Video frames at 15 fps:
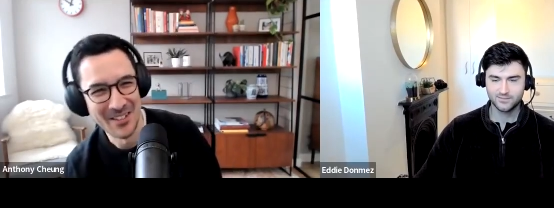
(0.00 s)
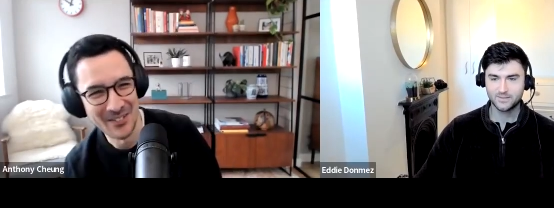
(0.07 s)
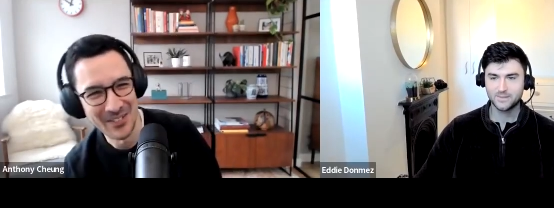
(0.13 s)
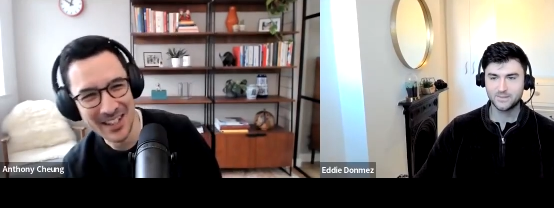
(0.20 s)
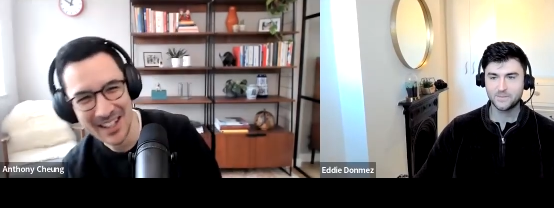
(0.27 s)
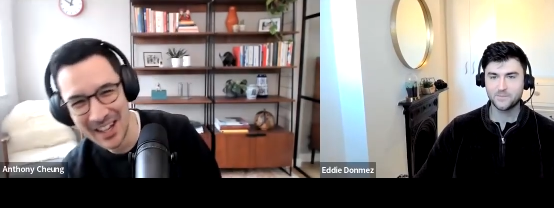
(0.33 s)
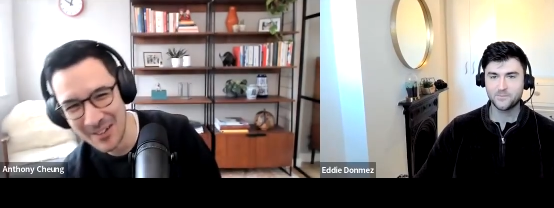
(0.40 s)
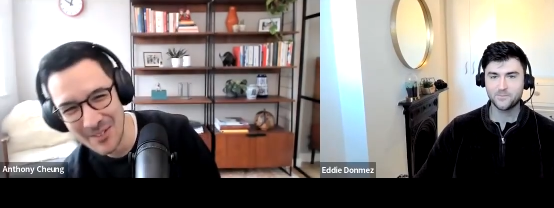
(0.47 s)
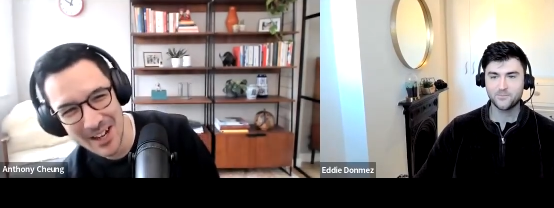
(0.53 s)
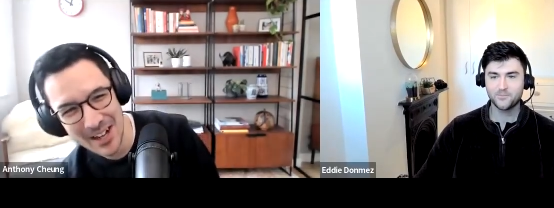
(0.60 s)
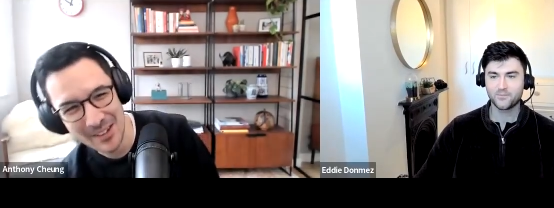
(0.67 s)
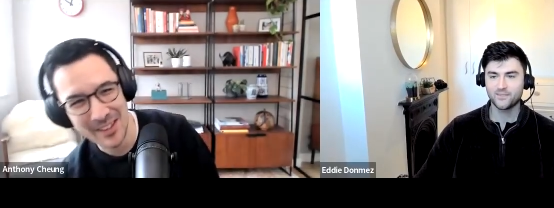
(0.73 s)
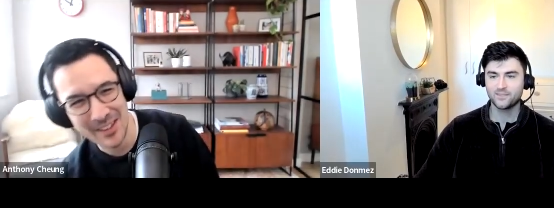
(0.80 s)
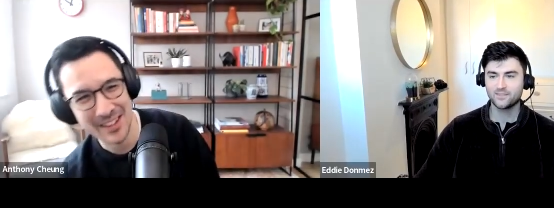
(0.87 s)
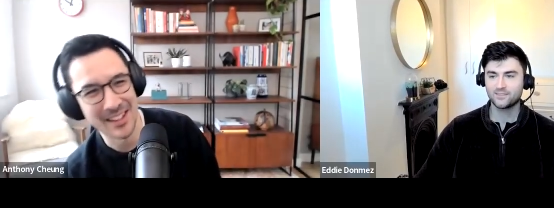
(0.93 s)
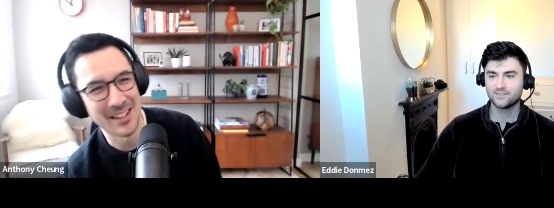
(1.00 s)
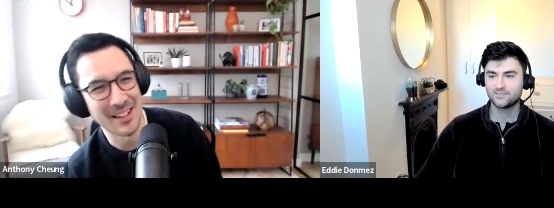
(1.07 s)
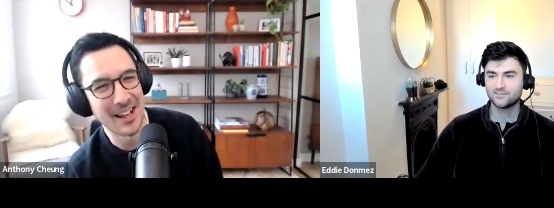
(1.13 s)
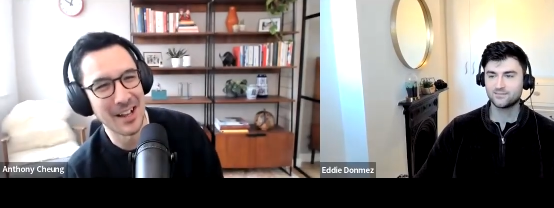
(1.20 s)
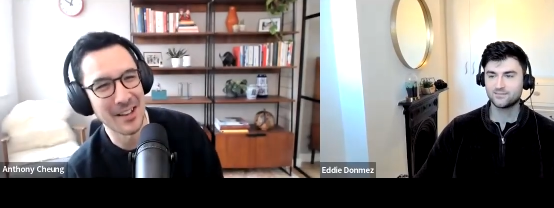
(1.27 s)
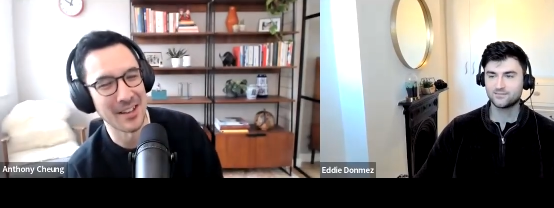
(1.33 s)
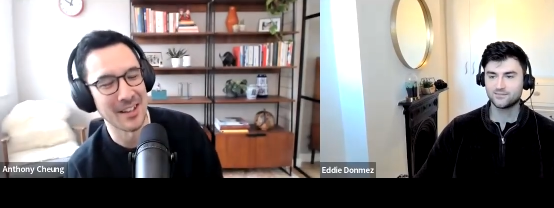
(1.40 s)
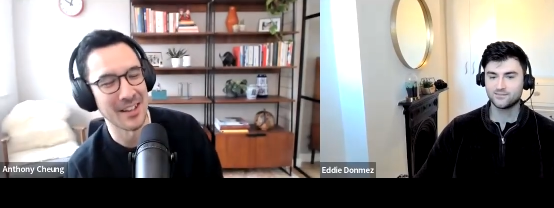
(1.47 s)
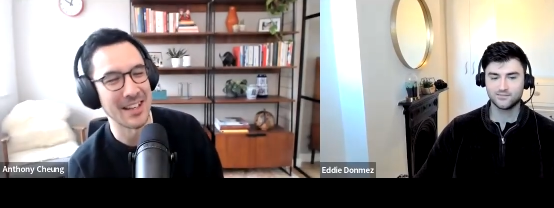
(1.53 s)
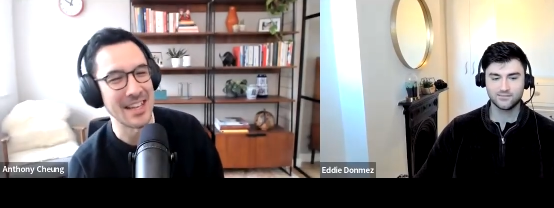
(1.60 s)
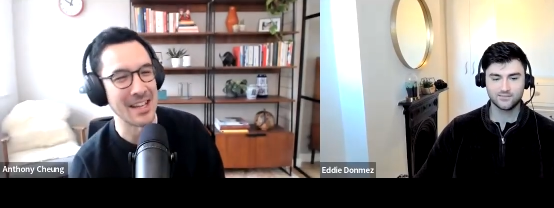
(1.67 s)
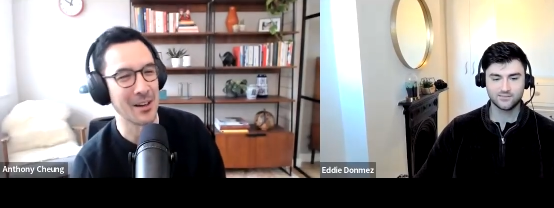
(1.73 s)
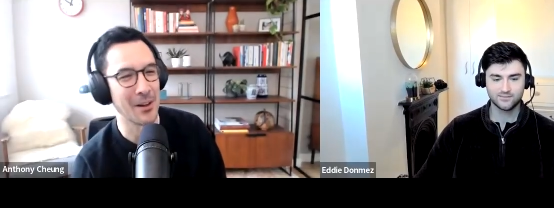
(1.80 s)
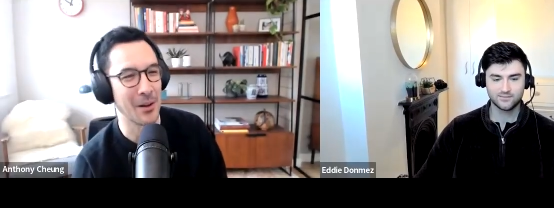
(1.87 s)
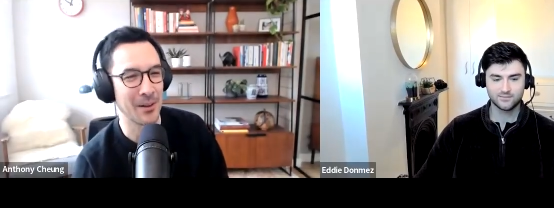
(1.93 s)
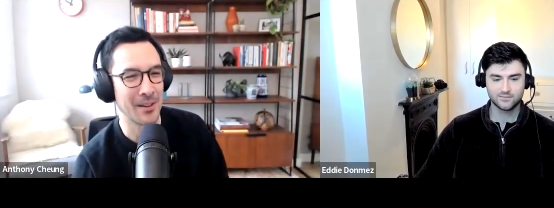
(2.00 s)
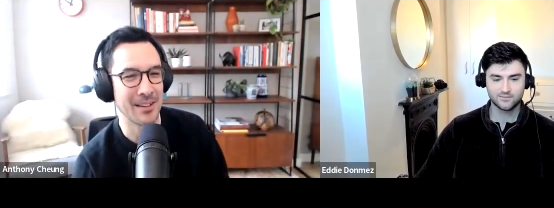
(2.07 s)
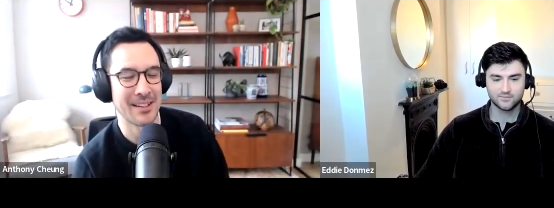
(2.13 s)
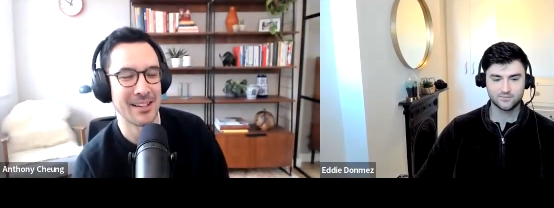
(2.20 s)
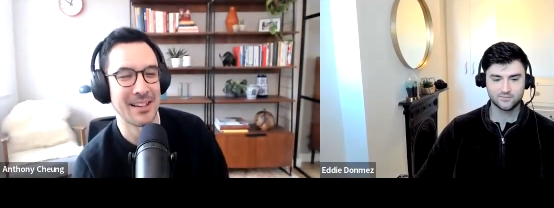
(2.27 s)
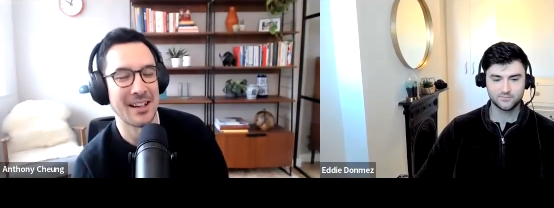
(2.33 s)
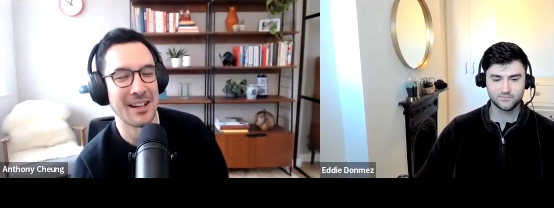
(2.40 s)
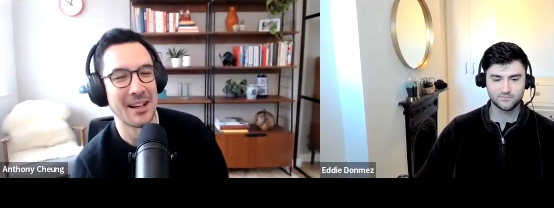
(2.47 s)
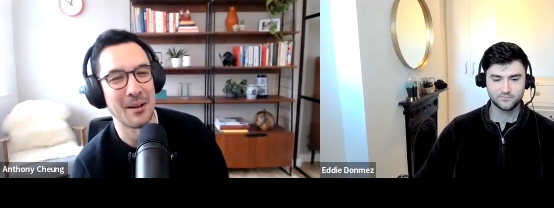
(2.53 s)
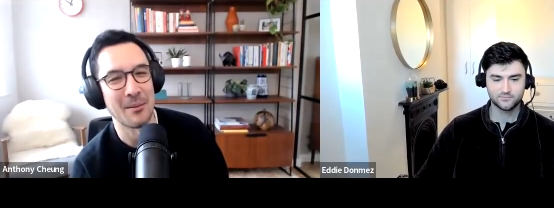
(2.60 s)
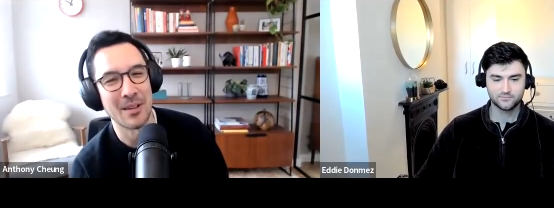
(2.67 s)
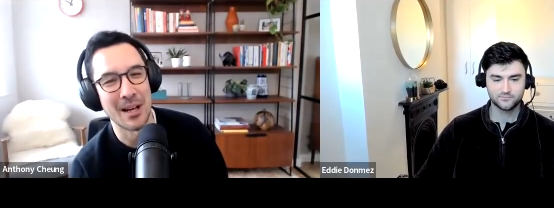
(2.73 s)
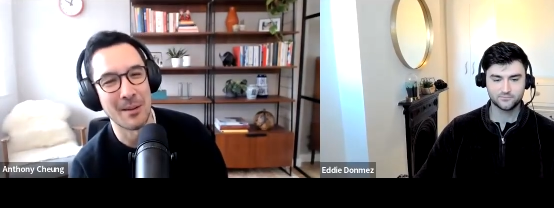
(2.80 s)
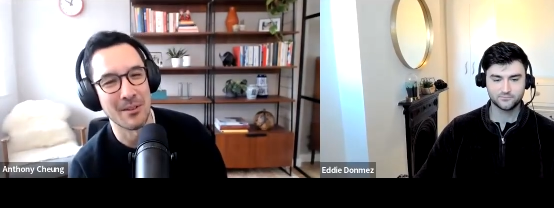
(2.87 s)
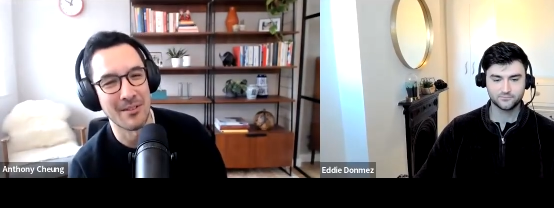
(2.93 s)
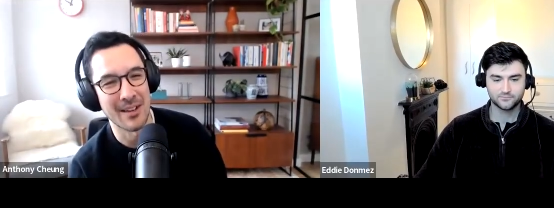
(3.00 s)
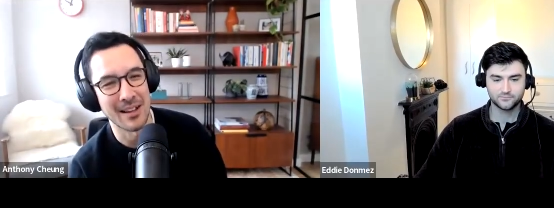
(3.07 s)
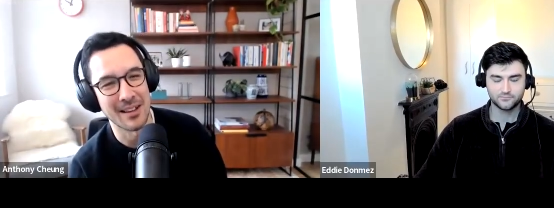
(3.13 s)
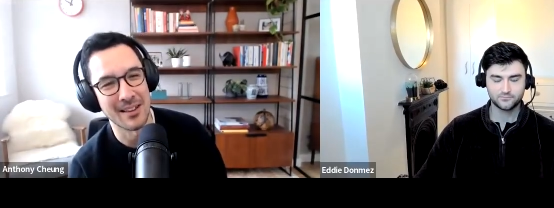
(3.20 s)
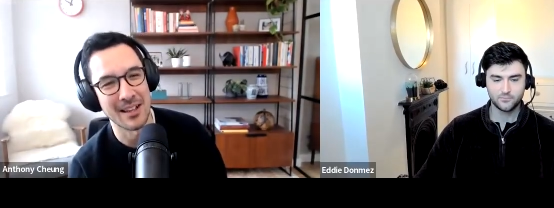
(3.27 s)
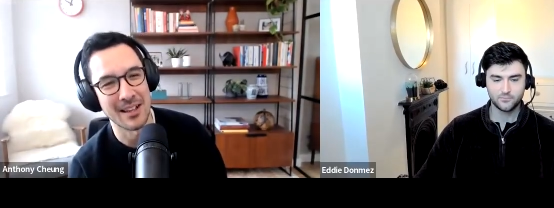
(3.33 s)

Speaker 1: but yeah, I mean, other than other than Elon, um, a couple of other